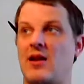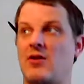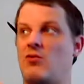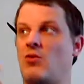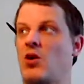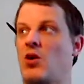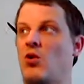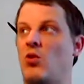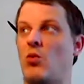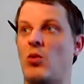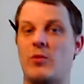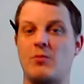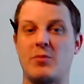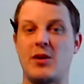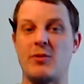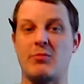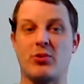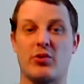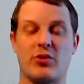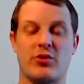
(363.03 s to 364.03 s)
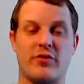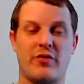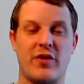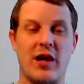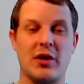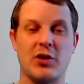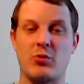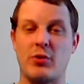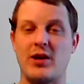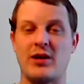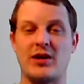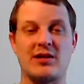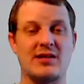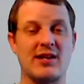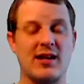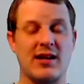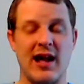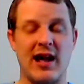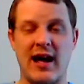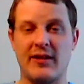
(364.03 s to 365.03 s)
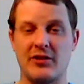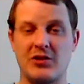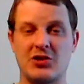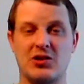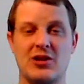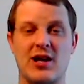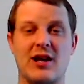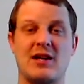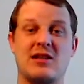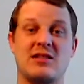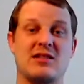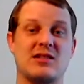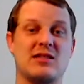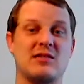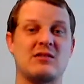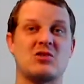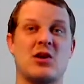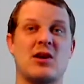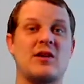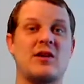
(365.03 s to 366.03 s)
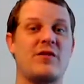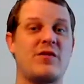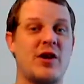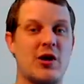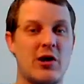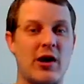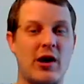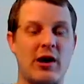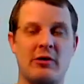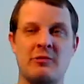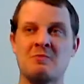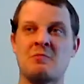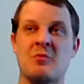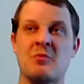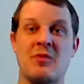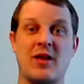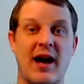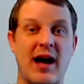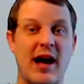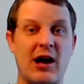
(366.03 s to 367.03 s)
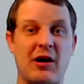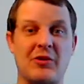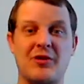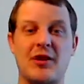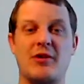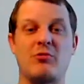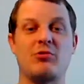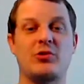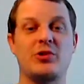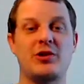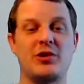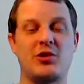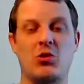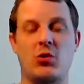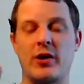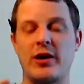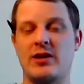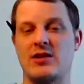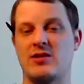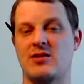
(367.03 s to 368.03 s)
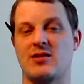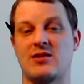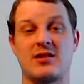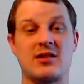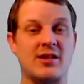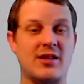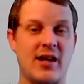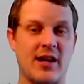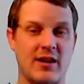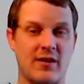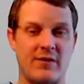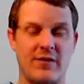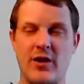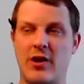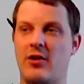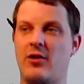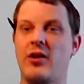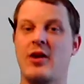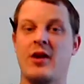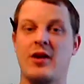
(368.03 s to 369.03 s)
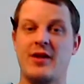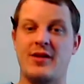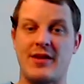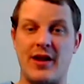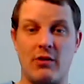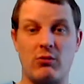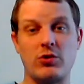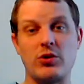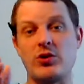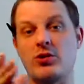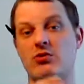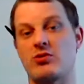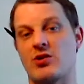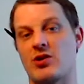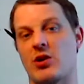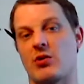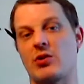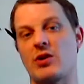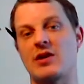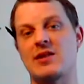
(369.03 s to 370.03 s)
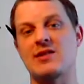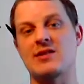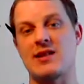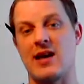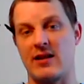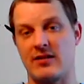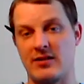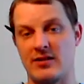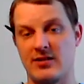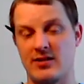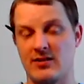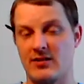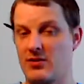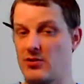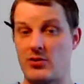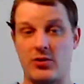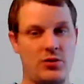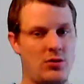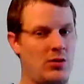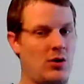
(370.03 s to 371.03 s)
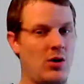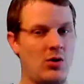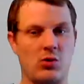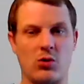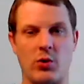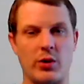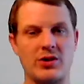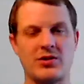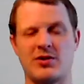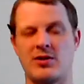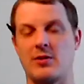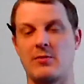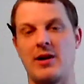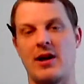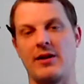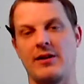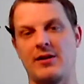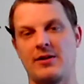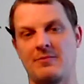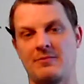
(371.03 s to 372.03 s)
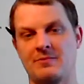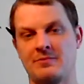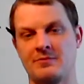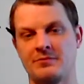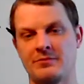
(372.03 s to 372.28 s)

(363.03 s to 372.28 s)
And when people are evaluating college tight ends and trying to figure out how they will equate to the NFL, they will use Tony Gonzalez. No question about it.